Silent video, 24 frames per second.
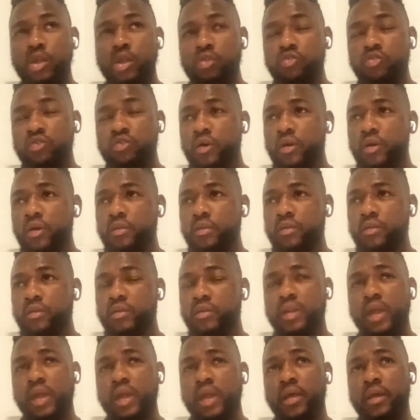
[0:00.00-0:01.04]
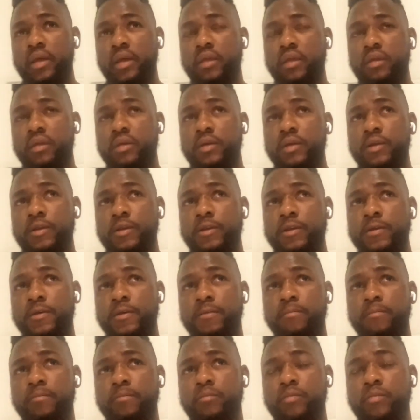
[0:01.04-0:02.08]
Not harder than that. I can,
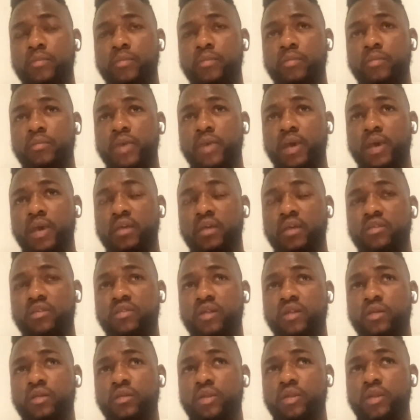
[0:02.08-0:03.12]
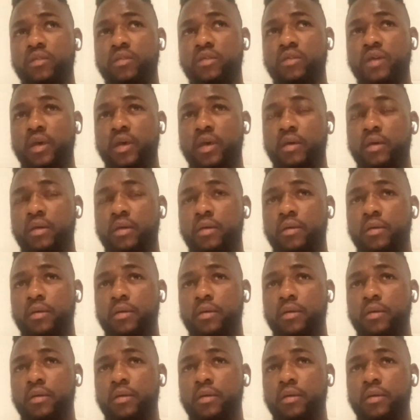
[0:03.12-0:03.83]
um, I can tell you that uh,